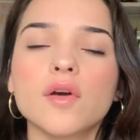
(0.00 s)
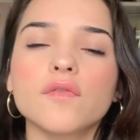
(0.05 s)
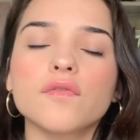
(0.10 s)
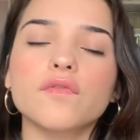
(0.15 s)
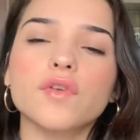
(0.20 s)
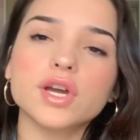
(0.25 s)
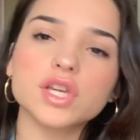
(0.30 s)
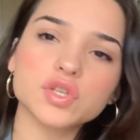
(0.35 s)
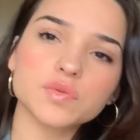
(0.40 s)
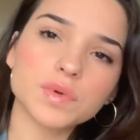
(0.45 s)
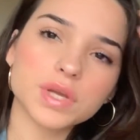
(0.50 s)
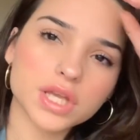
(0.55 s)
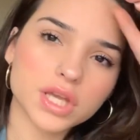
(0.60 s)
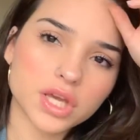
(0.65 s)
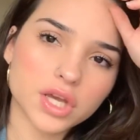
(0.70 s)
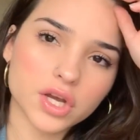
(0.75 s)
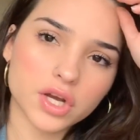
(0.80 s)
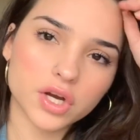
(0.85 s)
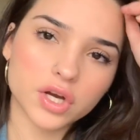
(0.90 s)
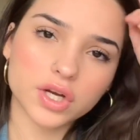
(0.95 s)
freshman
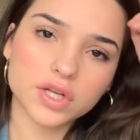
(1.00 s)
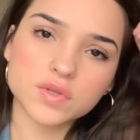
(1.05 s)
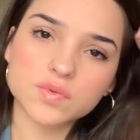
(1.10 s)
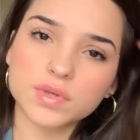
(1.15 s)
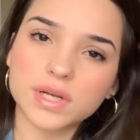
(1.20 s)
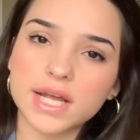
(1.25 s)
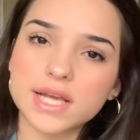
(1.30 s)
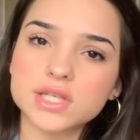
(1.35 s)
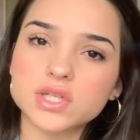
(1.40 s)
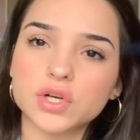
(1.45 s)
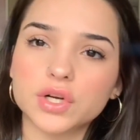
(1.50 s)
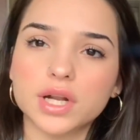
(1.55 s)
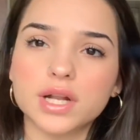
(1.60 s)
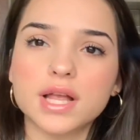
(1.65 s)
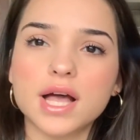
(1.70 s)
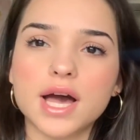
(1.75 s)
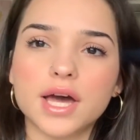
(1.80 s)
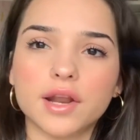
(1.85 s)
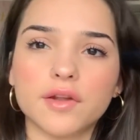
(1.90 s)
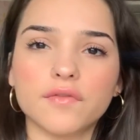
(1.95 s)
year is when I started
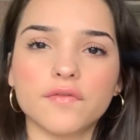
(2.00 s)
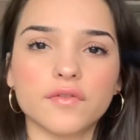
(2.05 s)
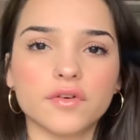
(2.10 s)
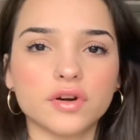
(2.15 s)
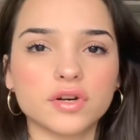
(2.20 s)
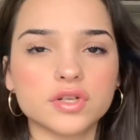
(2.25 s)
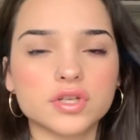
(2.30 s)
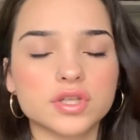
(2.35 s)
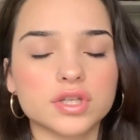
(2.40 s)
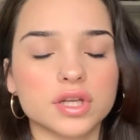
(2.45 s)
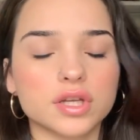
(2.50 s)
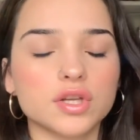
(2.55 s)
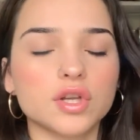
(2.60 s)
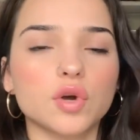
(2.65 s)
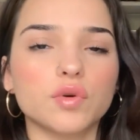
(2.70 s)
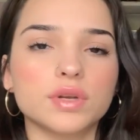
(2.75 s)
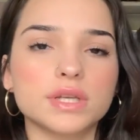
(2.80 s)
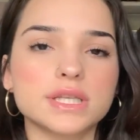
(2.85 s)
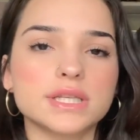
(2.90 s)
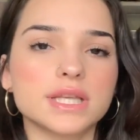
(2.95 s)
kind of first
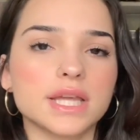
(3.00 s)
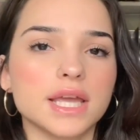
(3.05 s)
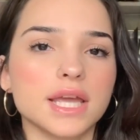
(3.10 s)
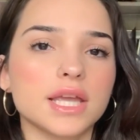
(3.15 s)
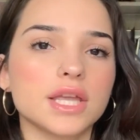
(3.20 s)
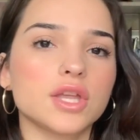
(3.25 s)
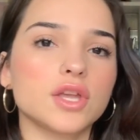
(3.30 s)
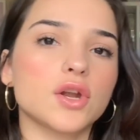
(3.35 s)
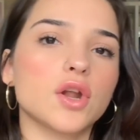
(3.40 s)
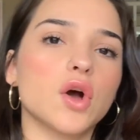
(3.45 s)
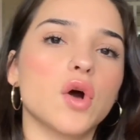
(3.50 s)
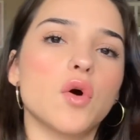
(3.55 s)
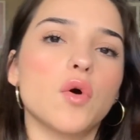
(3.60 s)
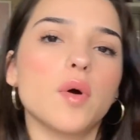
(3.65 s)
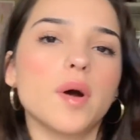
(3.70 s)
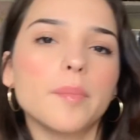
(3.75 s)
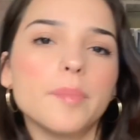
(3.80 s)
noticing, you know,